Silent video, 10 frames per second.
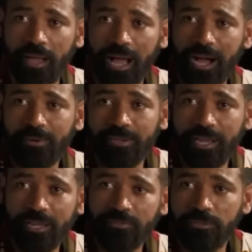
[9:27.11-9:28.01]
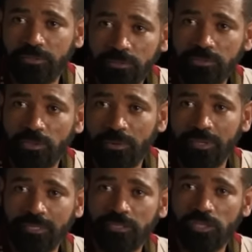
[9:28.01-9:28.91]
How could I ever do so
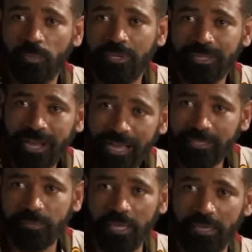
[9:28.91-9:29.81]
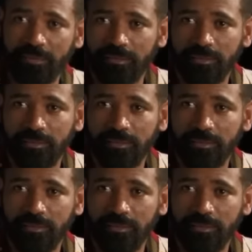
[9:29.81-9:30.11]
unless someone guided me?